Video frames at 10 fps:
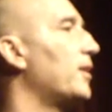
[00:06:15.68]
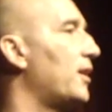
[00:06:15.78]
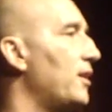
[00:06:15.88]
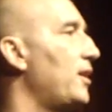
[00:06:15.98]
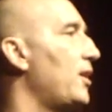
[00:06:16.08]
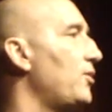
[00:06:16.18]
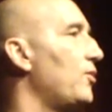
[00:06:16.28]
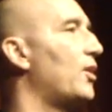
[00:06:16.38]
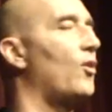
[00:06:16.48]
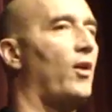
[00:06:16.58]
to continue
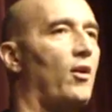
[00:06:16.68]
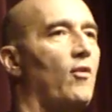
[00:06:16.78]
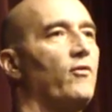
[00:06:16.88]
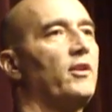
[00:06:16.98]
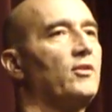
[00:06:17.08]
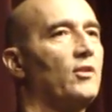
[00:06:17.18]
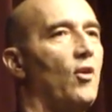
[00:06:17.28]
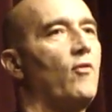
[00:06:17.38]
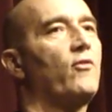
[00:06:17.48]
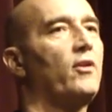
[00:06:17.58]
to go over this
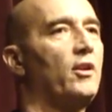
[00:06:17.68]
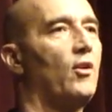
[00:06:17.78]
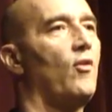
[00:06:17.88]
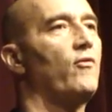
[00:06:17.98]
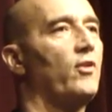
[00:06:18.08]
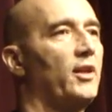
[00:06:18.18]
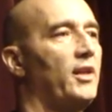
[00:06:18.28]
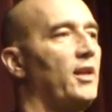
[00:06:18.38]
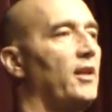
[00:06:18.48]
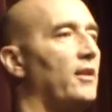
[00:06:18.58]
over and over
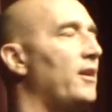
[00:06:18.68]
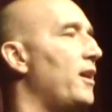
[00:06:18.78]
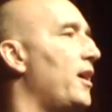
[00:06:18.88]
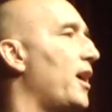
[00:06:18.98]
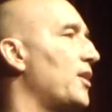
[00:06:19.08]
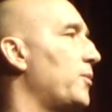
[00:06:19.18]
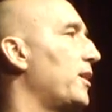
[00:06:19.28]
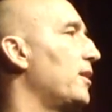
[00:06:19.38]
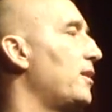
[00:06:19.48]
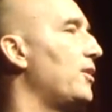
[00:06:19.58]
again as we
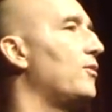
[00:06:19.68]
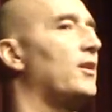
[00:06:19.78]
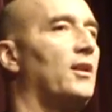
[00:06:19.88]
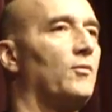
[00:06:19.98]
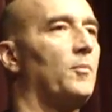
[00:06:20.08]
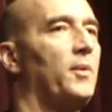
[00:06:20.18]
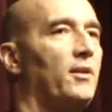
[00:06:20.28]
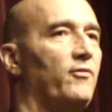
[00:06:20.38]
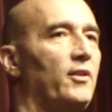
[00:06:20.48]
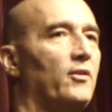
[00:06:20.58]
continue to get repeat
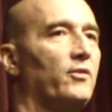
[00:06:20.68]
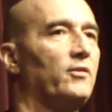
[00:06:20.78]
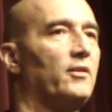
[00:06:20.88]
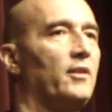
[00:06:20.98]
offenders.